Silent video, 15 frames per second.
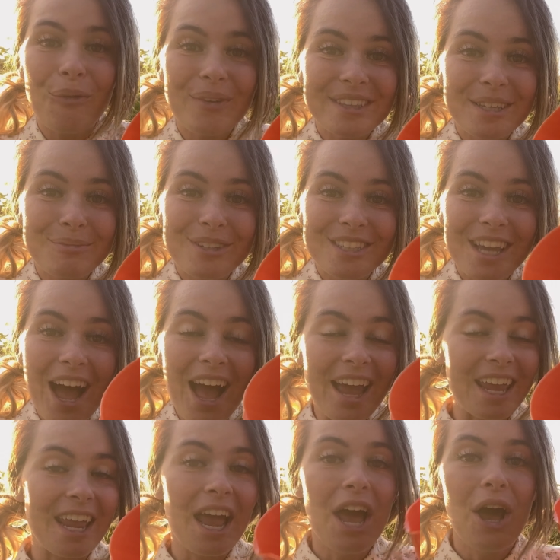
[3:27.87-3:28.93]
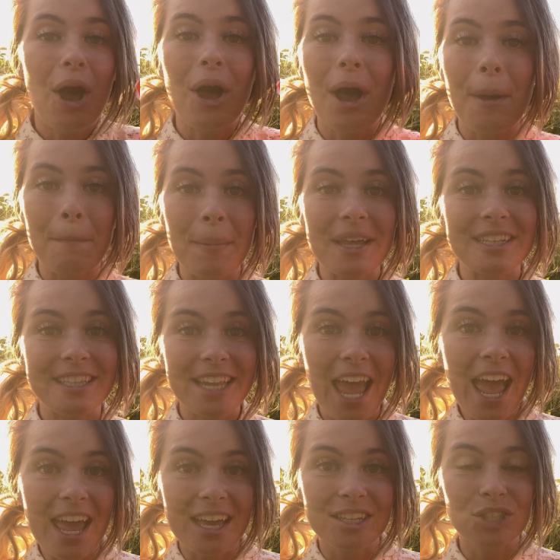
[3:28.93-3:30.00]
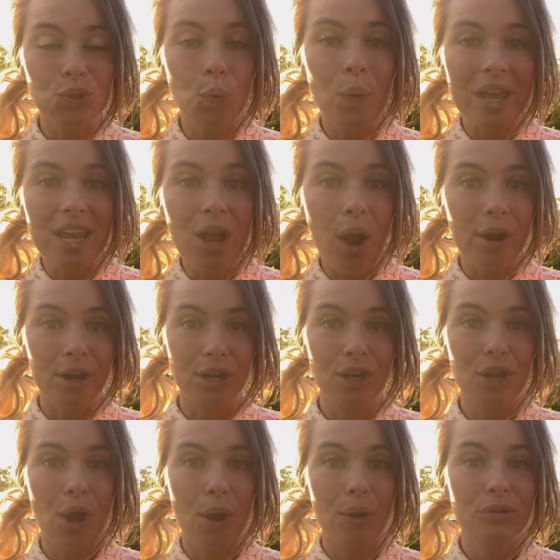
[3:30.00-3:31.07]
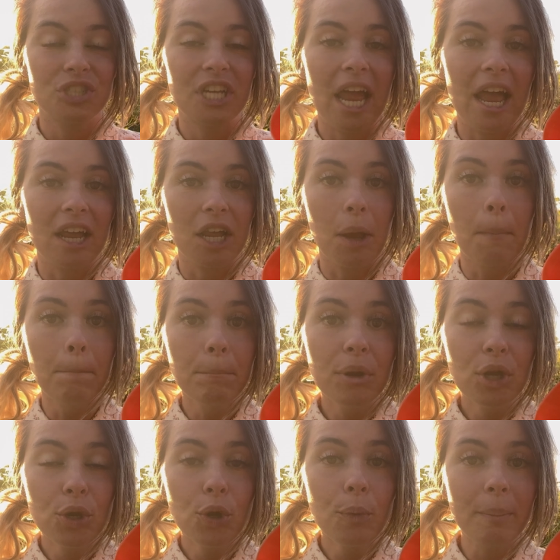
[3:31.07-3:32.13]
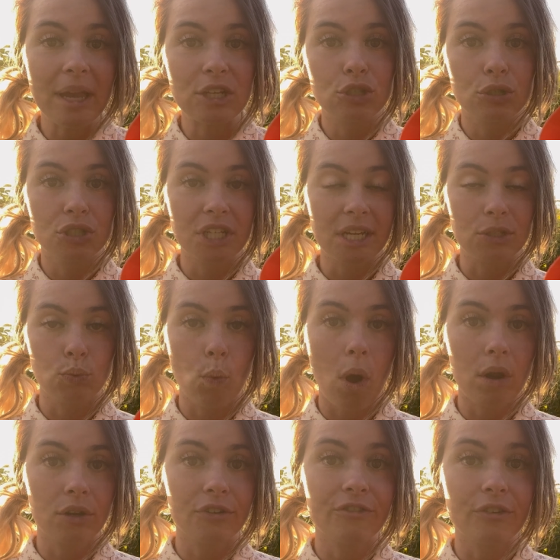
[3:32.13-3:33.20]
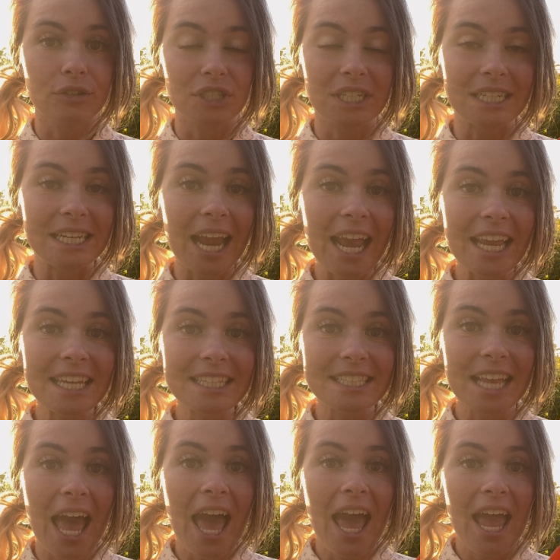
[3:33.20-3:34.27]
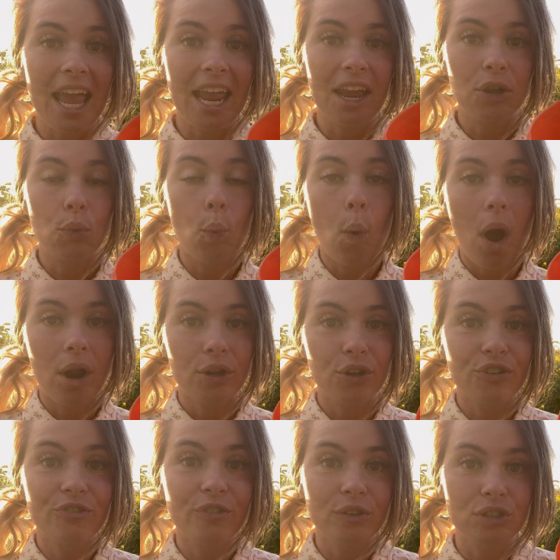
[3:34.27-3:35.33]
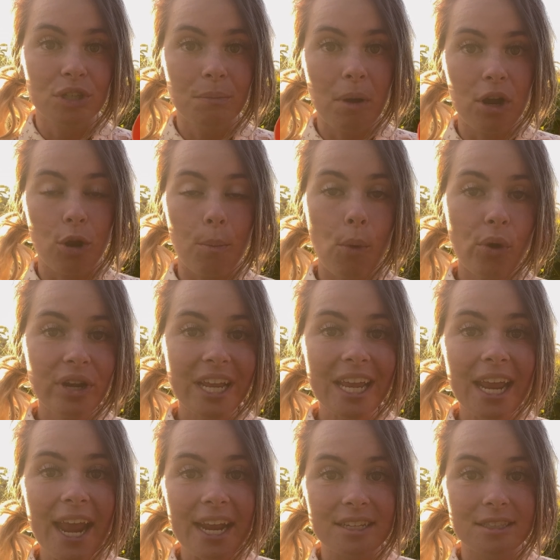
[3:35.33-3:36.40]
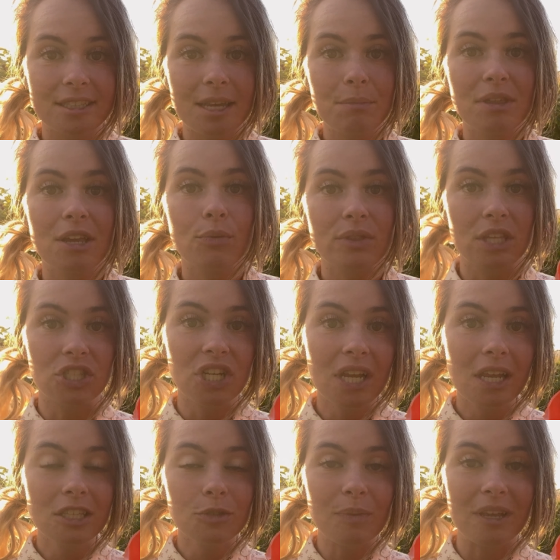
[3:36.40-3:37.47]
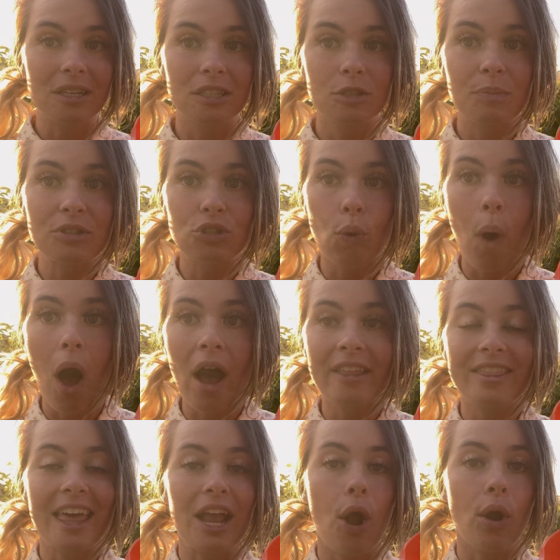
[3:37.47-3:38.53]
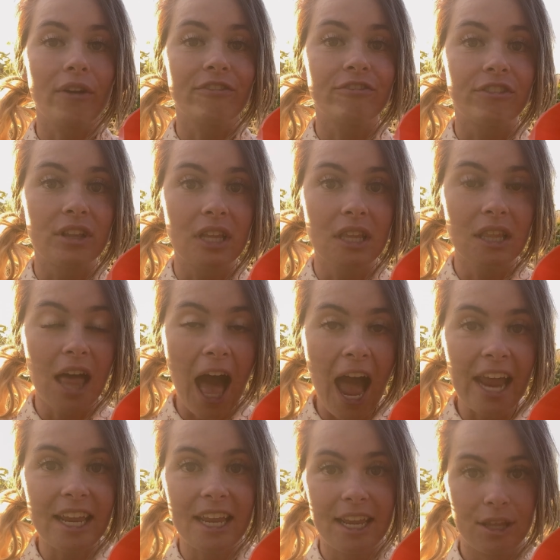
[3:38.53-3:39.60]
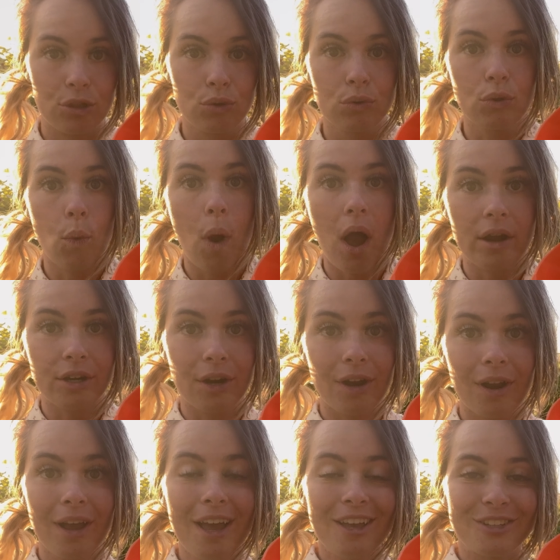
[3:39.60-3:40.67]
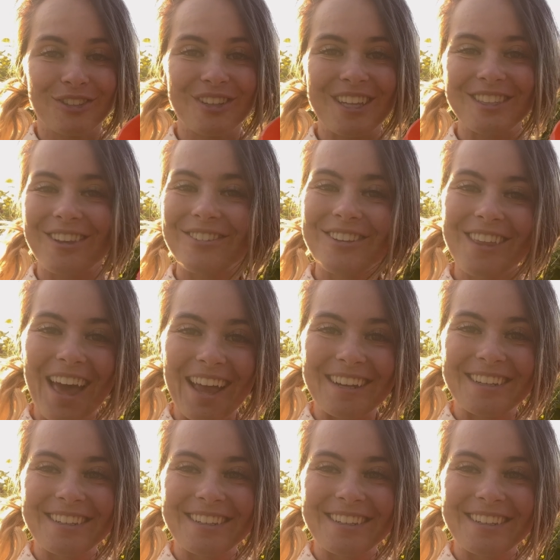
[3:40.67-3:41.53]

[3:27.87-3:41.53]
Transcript: want them to die. Um, next, we are going to go check Moo, make sure she has water for tonight and water for tomorrow morning. And same thing with the chickens, because it's been so hot, they are flying through the water. So let's go do that.